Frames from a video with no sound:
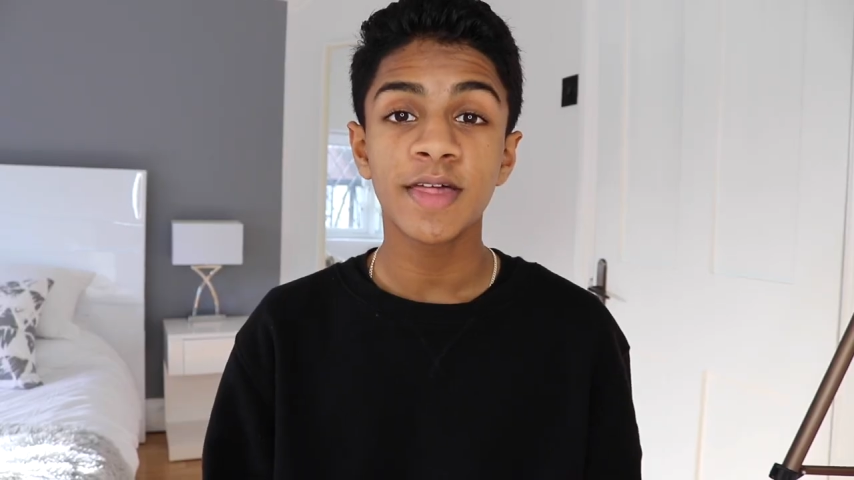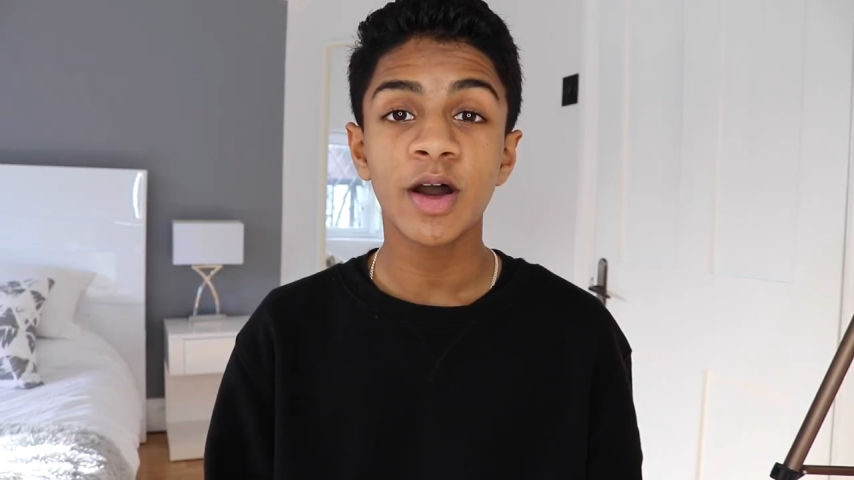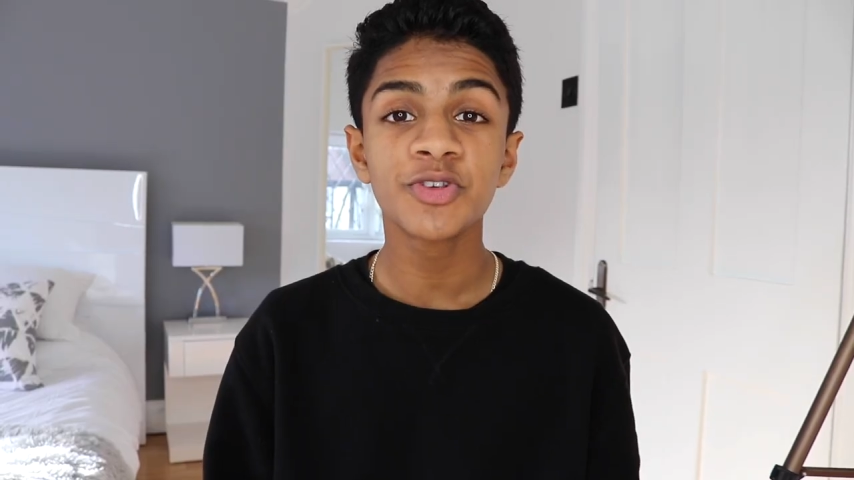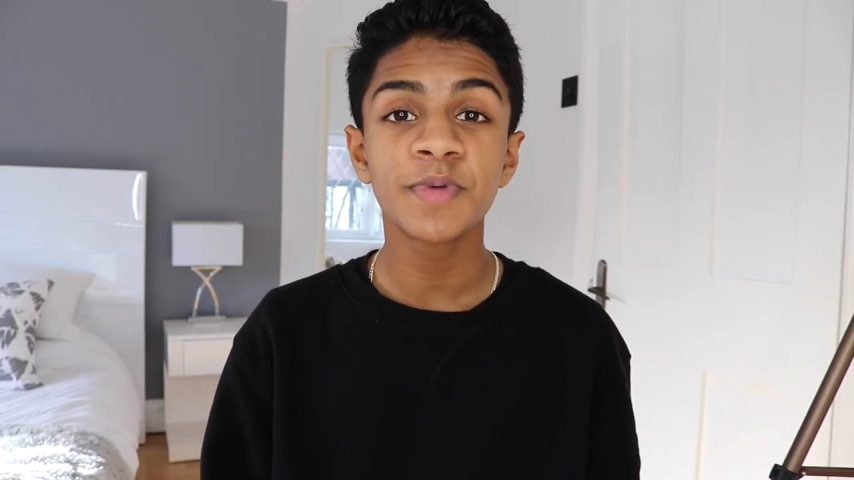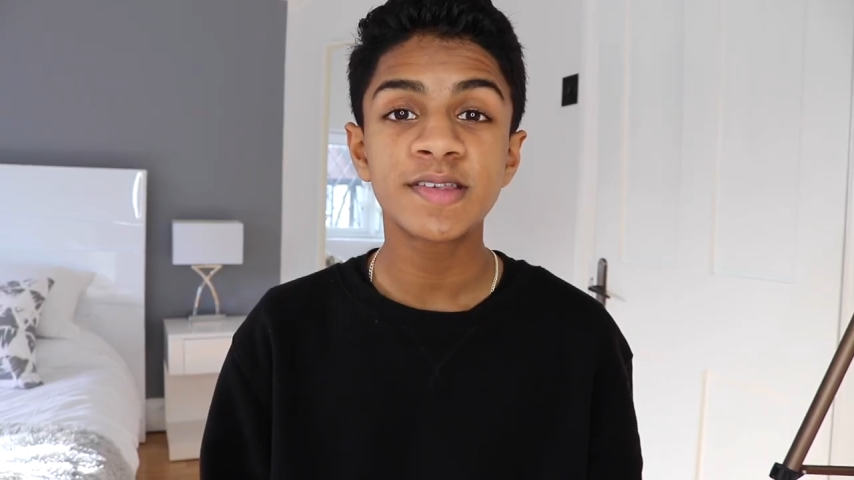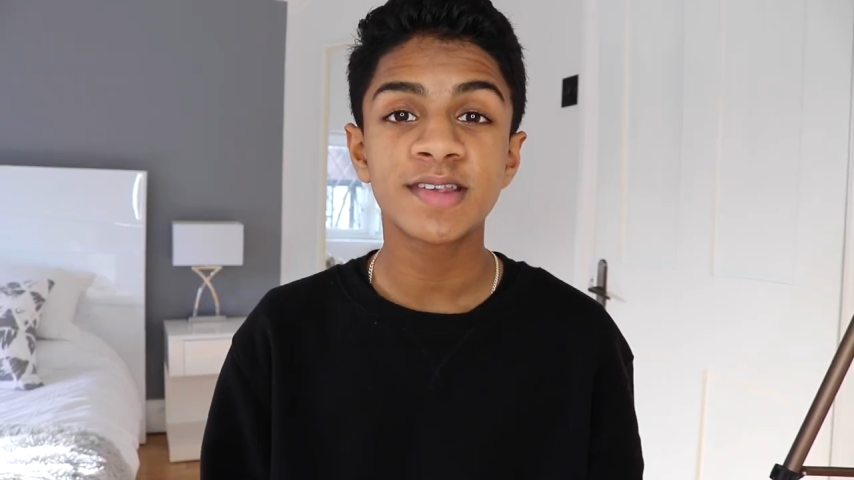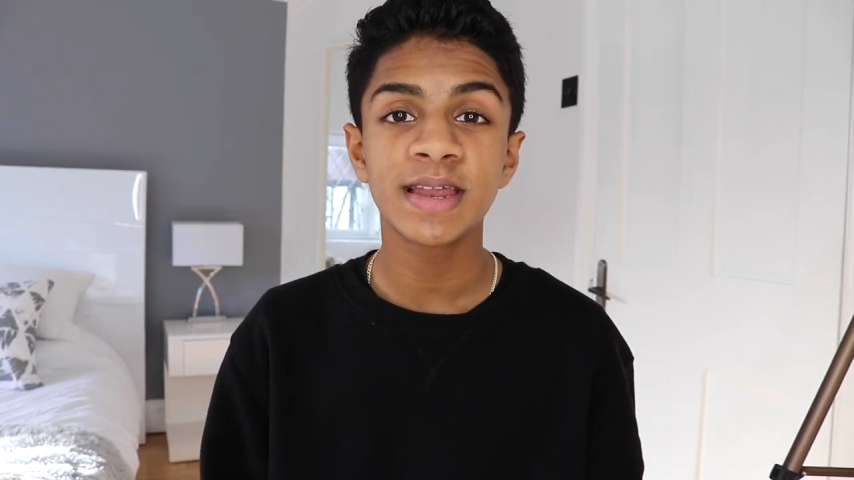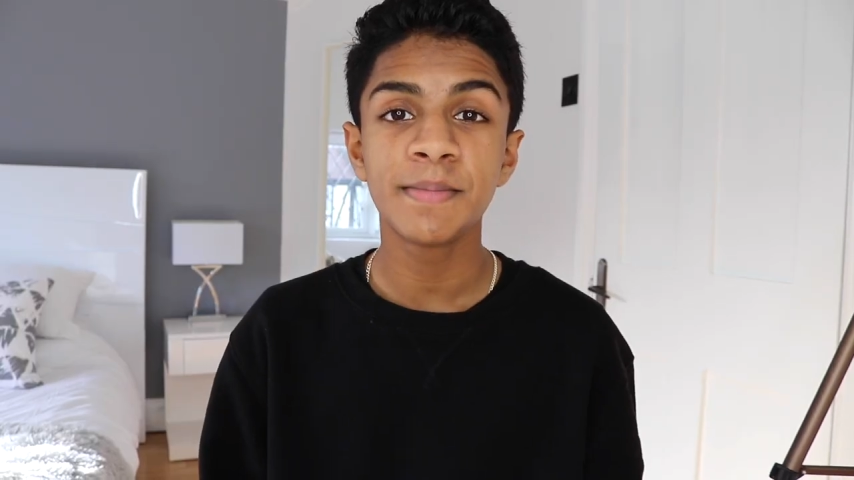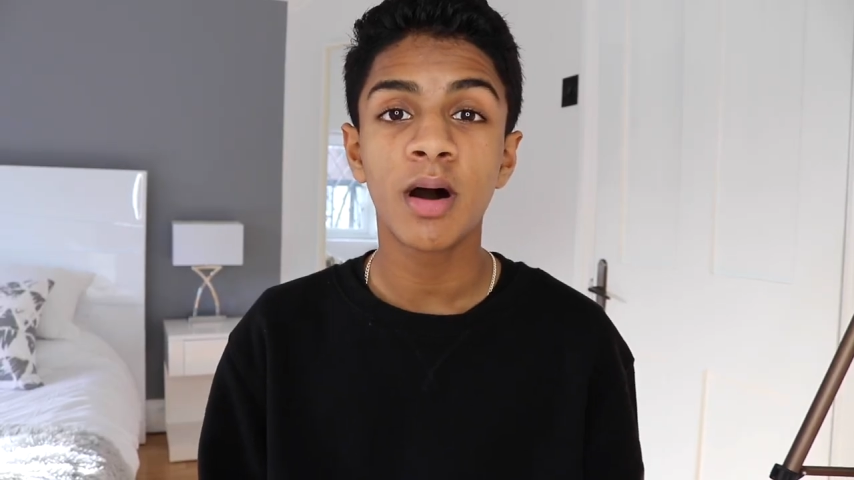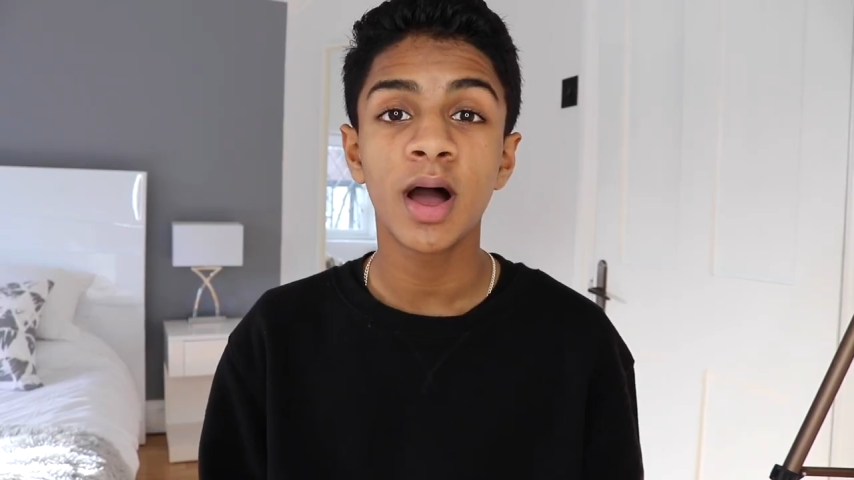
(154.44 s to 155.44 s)
So yeah, that was
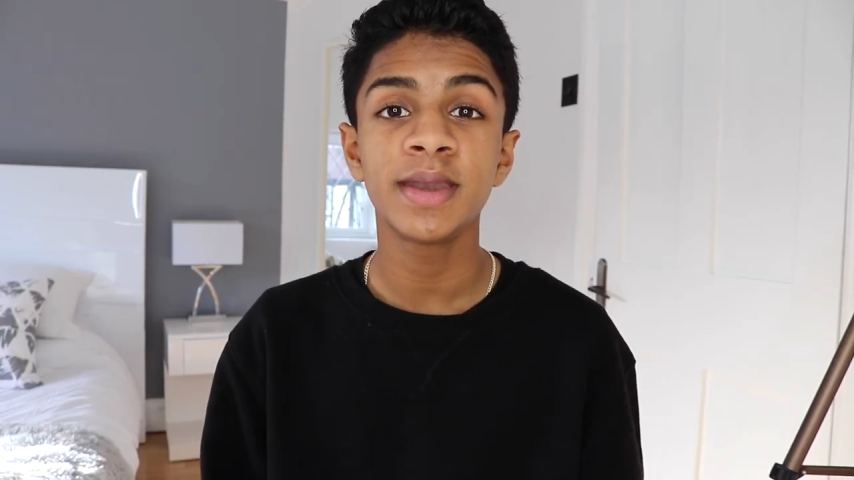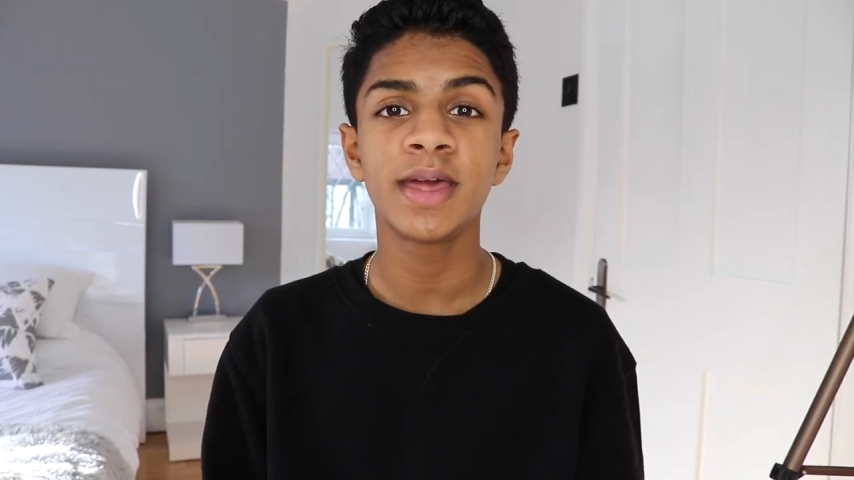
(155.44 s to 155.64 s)
basically mine.